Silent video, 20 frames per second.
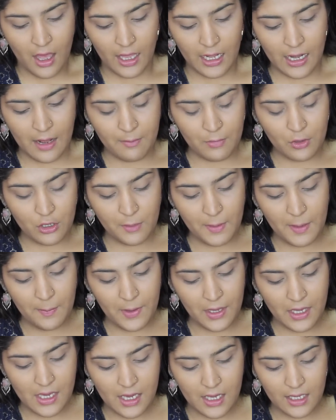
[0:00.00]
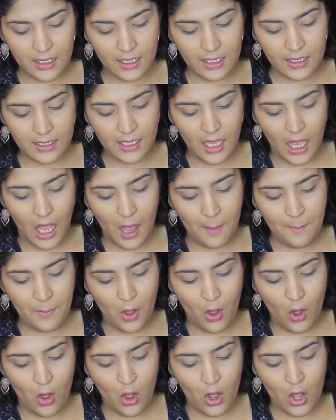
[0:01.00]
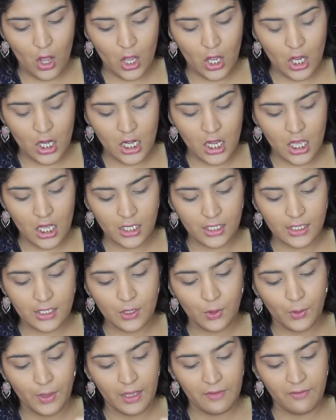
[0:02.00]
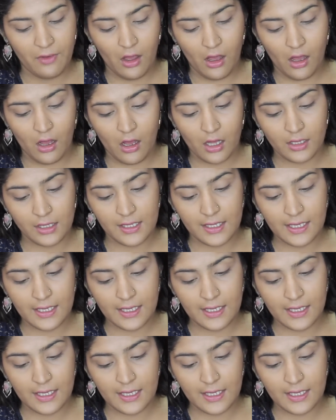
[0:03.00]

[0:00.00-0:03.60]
And I'm going to be picking this up on a Zoeva.